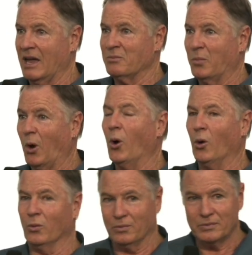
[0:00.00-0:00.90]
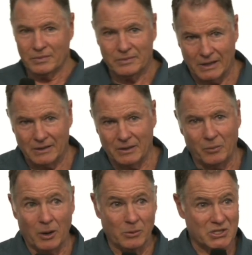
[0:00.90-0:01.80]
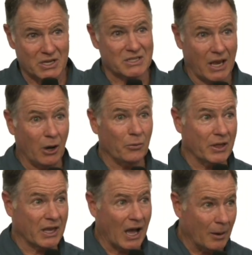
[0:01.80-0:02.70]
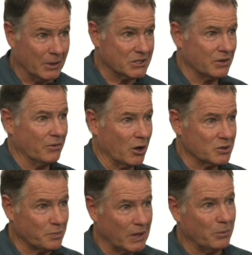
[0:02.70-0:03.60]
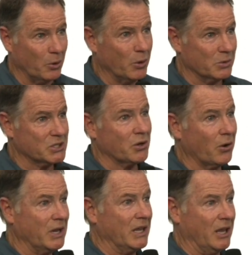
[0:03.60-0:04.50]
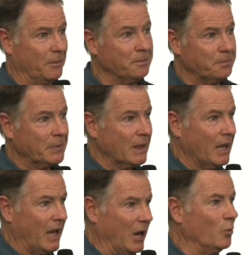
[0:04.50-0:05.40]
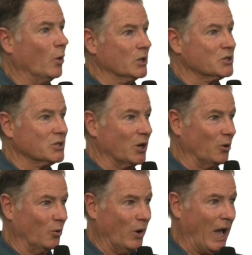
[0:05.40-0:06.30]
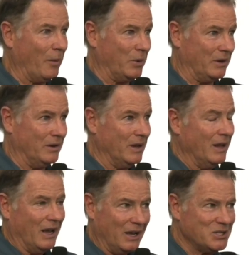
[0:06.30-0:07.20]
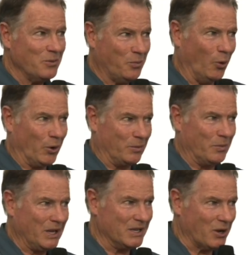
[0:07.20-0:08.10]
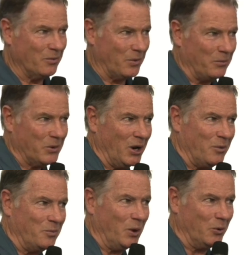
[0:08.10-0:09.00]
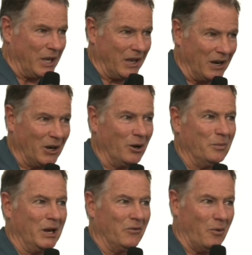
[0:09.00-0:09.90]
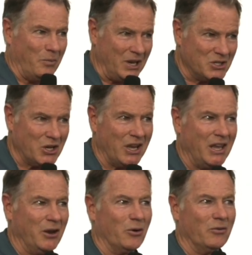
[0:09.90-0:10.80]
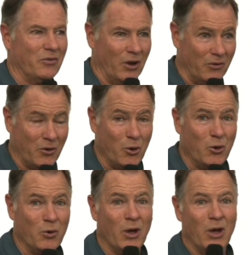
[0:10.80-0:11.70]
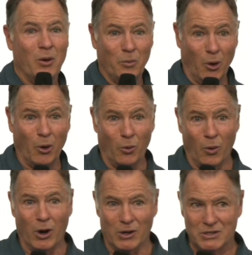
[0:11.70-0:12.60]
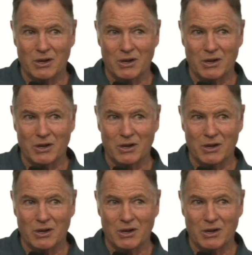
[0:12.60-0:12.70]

And Paul, uh, the Bible says, held the garments of those people who were stoning him and watched it all happen. That's important because I'm, I'm kind of building a little bit of a picture here of, of who Paul was.